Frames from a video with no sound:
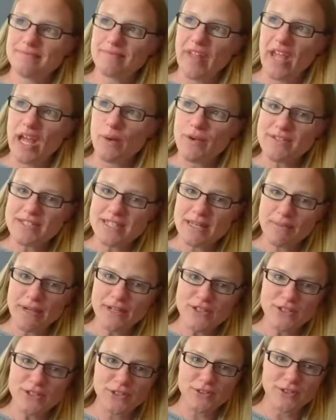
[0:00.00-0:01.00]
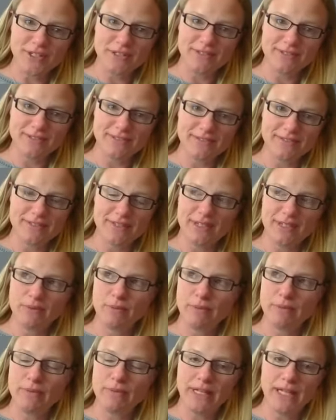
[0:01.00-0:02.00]
I always tell my children uh,
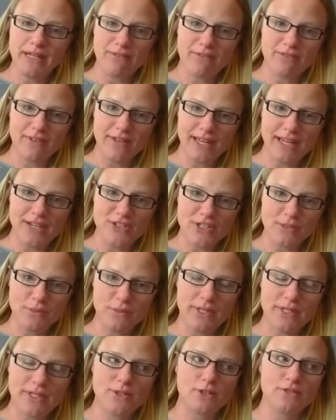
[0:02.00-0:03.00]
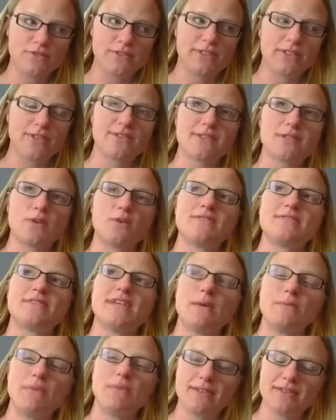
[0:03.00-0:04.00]
when we leave a vacation when it's over and they're so
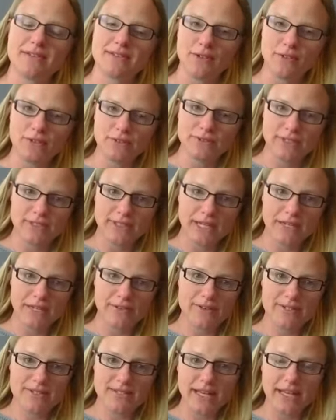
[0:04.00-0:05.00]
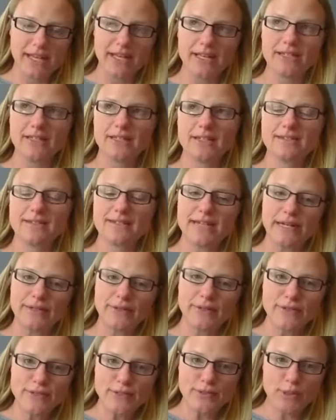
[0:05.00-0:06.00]
sad because it's over, I always say the
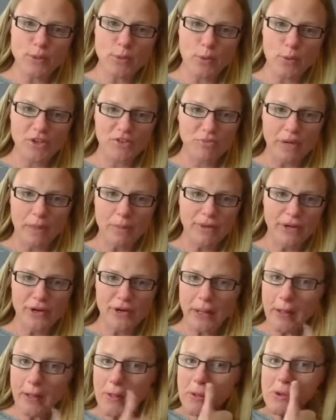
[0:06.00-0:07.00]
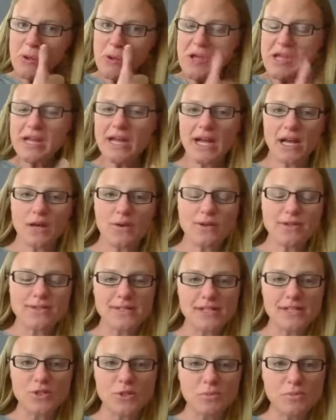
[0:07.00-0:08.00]
Dr. Seuss quote, you've probably heard it. I always
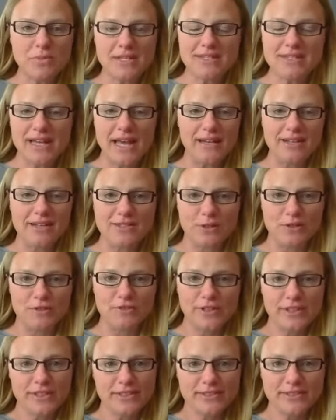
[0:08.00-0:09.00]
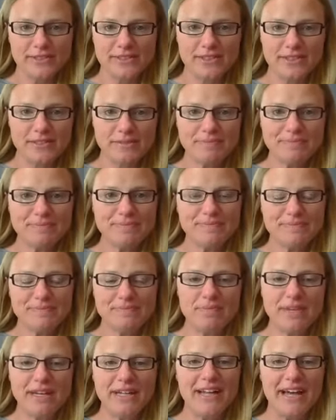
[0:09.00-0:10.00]
say, don't be sad it's over,
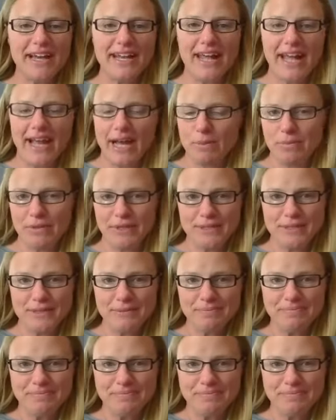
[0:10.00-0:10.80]
be glad it happened.